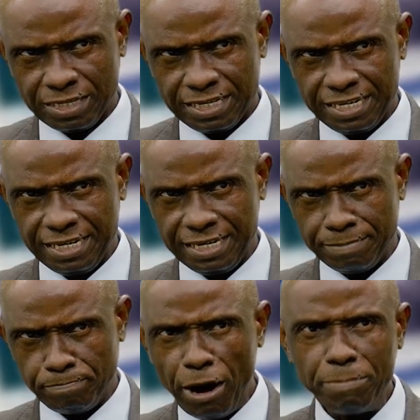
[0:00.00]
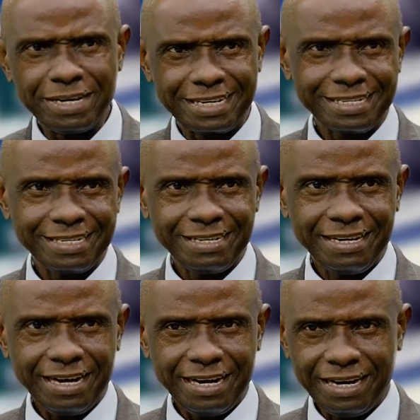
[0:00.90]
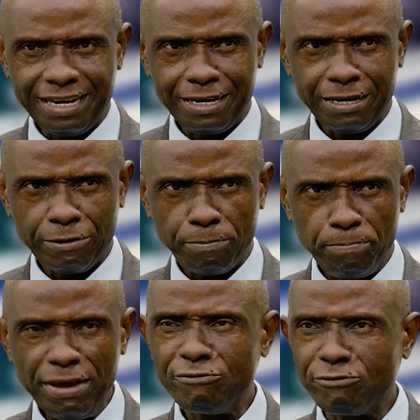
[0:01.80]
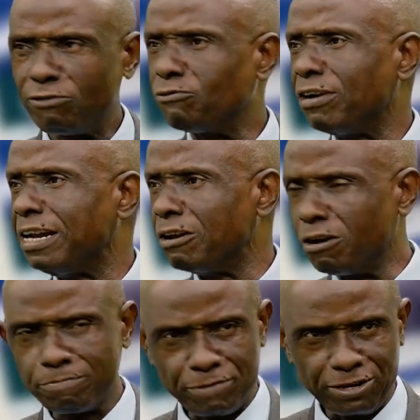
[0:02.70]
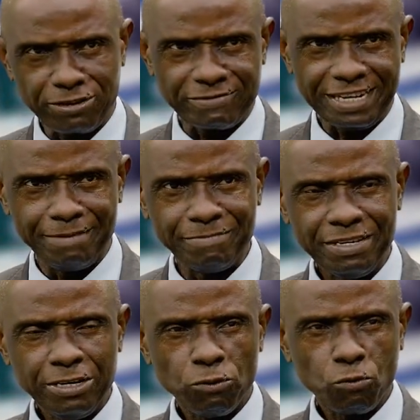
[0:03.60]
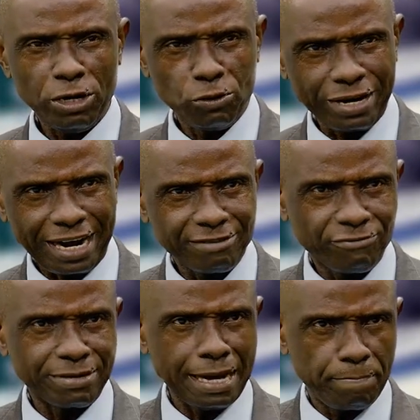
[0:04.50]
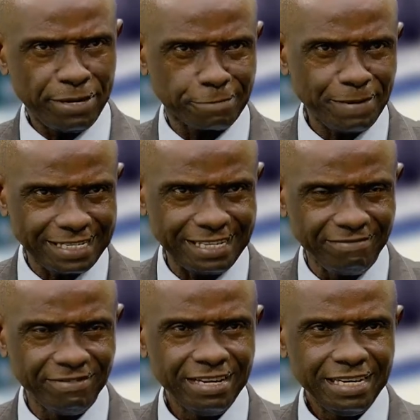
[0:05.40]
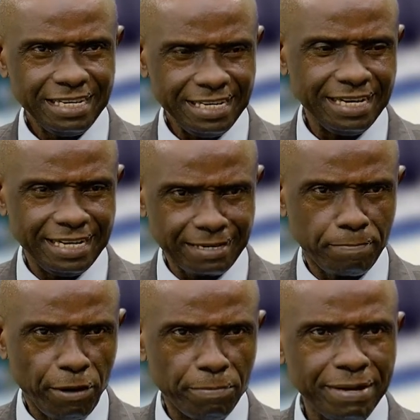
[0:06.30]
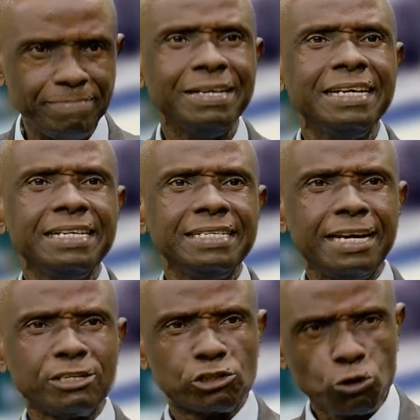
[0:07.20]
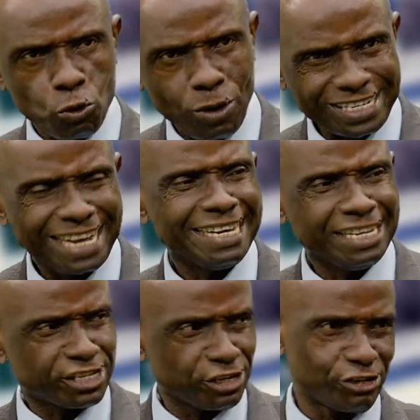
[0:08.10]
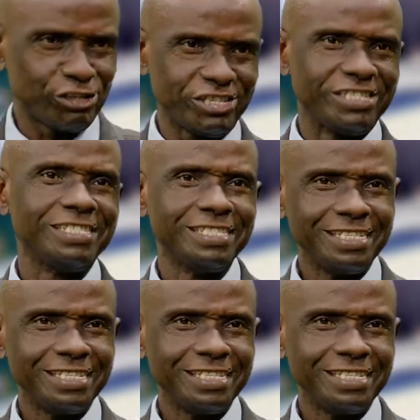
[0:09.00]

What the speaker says: the public pay for a long period of time. When you look at it from that perspective, then there's a problem. Then two, as an institution